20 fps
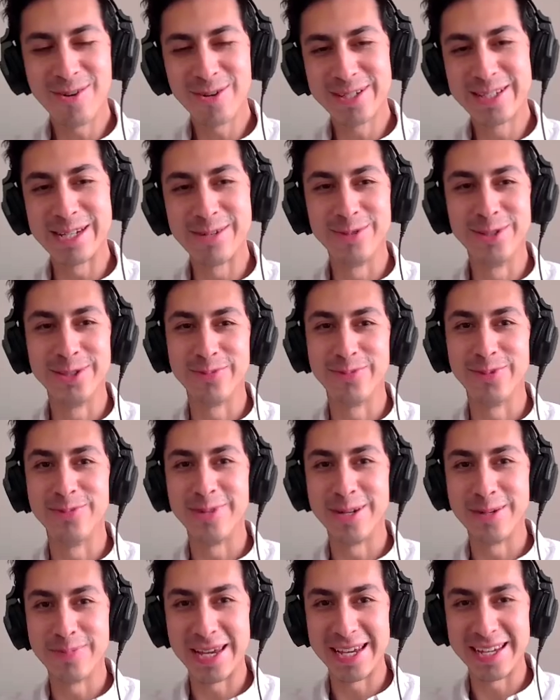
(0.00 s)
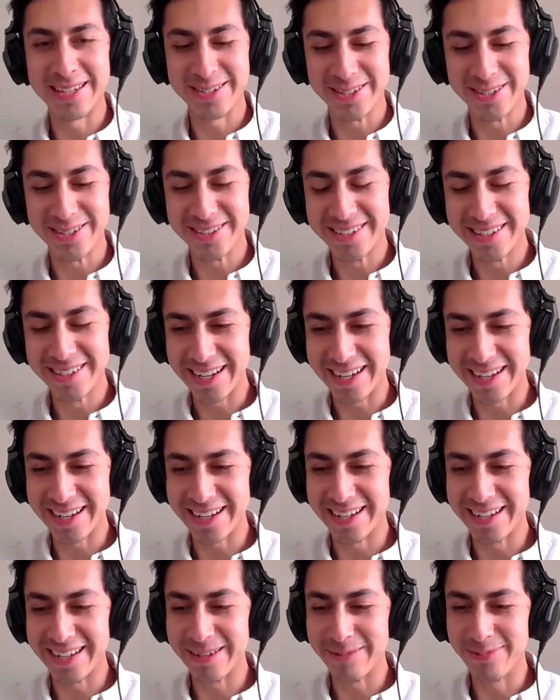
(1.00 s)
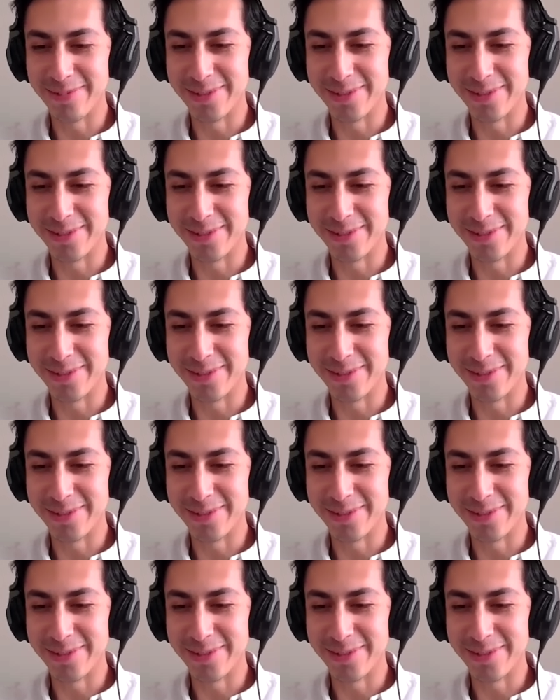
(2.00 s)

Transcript: was able to put my pants on, but